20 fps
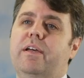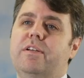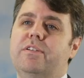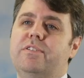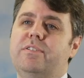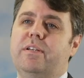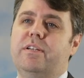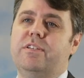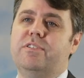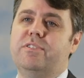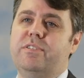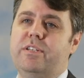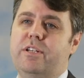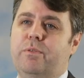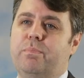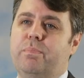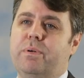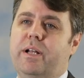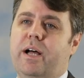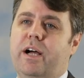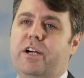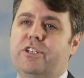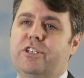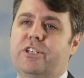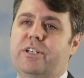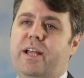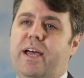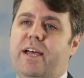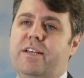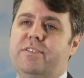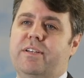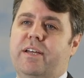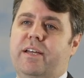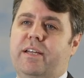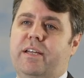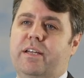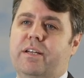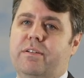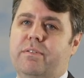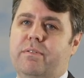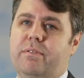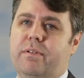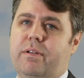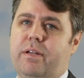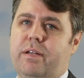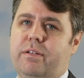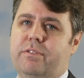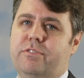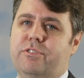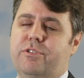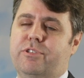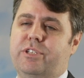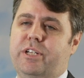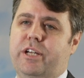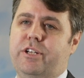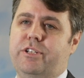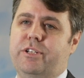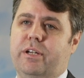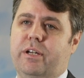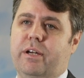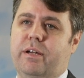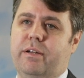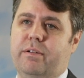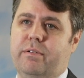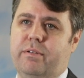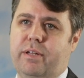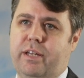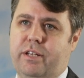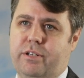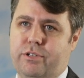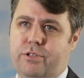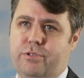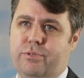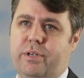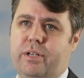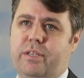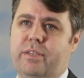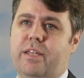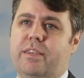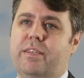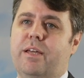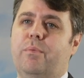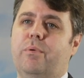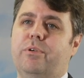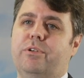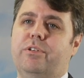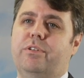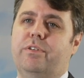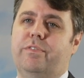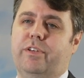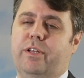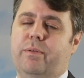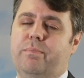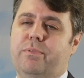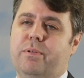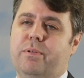see steel production as a strategic industry that they want to develop